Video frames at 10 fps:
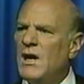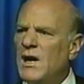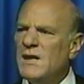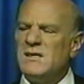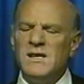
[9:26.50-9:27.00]

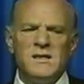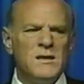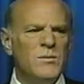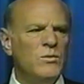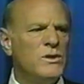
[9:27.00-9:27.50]
A
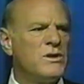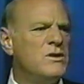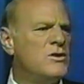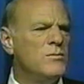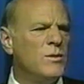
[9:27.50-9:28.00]
system in which
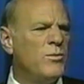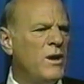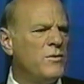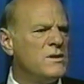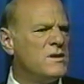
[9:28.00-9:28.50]
consumer
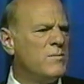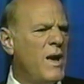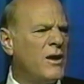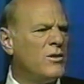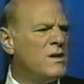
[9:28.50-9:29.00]
preferences
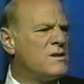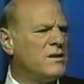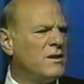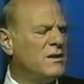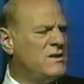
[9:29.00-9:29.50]
matter this
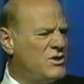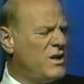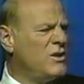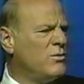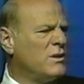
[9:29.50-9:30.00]
little is
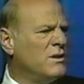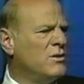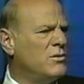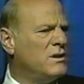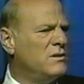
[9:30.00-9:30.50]
genuinely
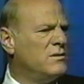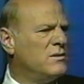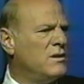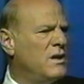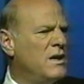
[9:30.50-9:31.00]
loony.
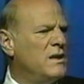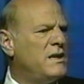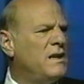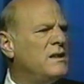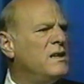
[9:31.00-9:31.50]

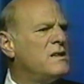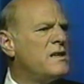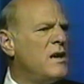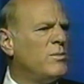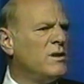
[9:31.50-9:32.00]
Take the
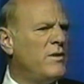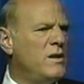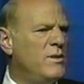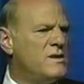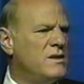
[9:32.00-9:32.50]
example of
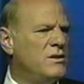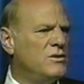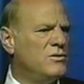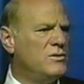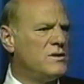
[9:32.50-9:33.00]
ABC
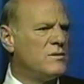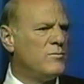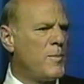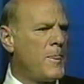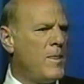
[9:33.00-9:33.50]
News.
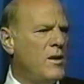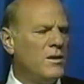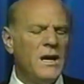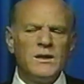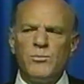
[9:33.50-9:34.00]

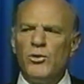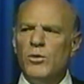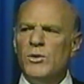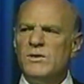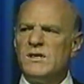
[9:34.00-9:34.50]
Like the
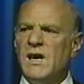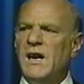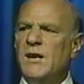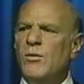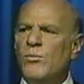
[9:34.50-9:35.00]
promos
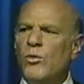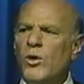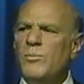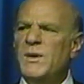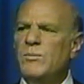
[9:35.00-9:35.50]
say,
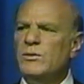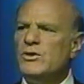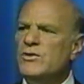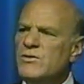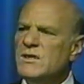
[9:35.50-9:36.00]
more people
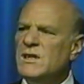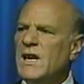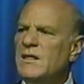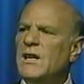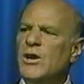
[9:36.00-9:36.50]
choose to
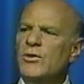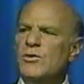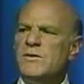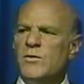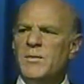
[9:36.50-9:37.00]
get their
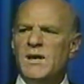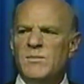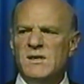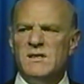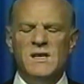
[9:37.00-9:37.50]
news from
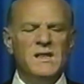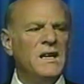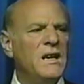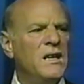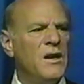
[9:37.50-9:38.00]
ABC than
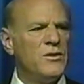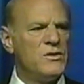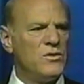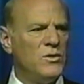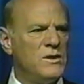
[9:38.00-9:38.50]
any other
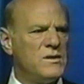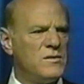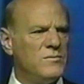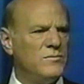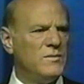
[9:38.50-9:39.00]
source.
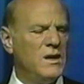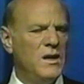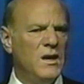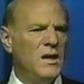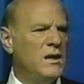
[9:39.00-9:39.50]

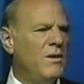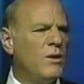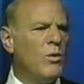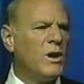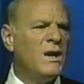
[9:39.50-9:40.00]
Now, I
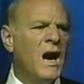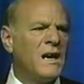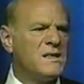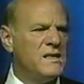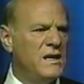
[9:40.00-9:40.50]
don't want to
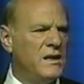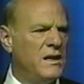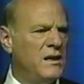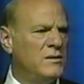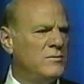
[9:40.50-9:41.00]
knock CNN.